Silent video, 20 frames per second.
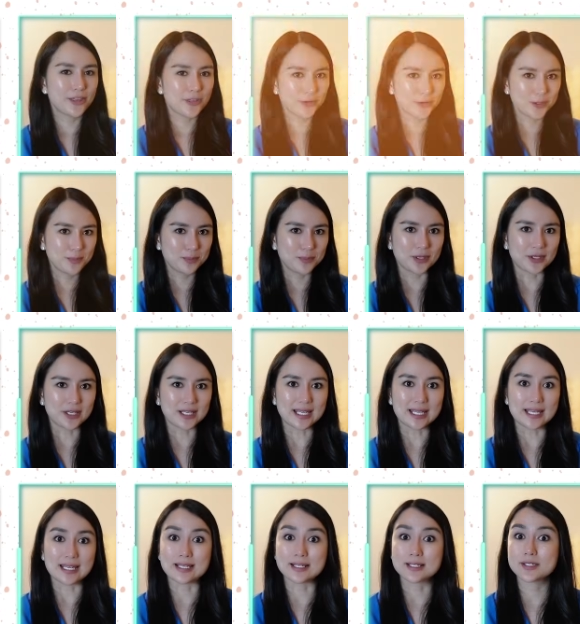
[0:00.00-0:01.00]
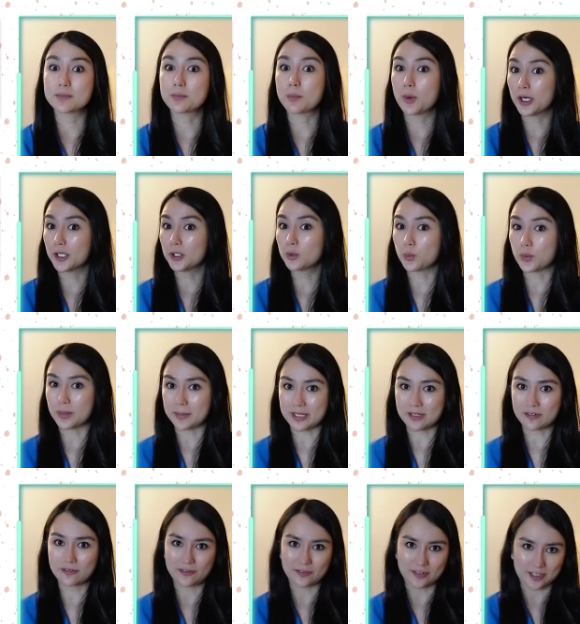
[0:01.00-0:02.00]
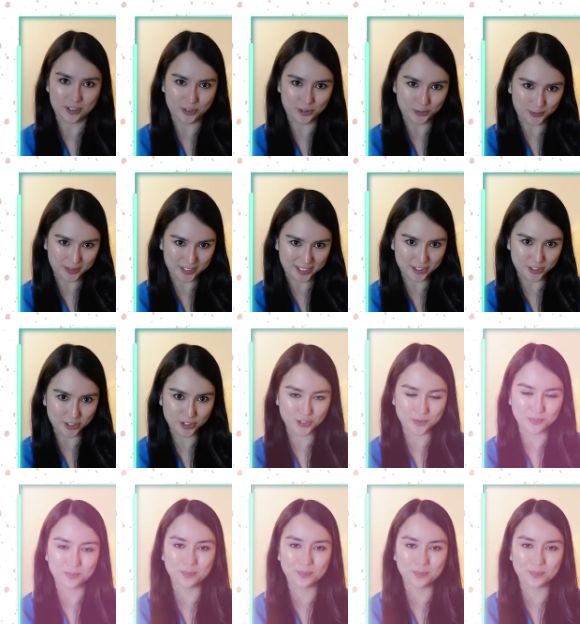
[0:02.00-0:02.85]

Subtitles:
third book is Smart Women Finish Rich.